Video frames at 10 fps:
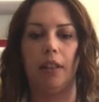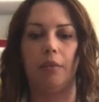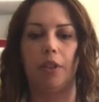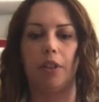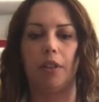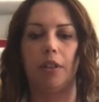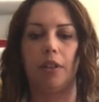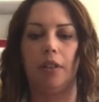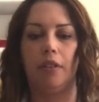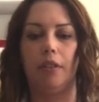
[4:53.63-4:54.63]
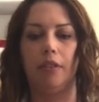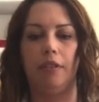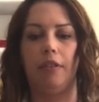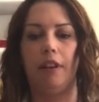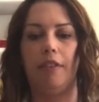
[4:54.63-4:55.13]
just
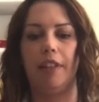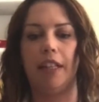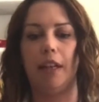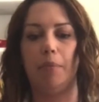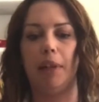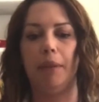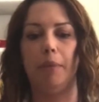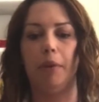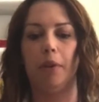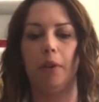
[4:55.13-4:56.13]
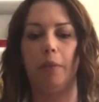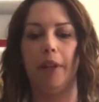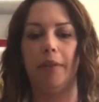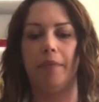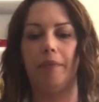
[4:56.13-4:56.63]
fluffing it up a little bit.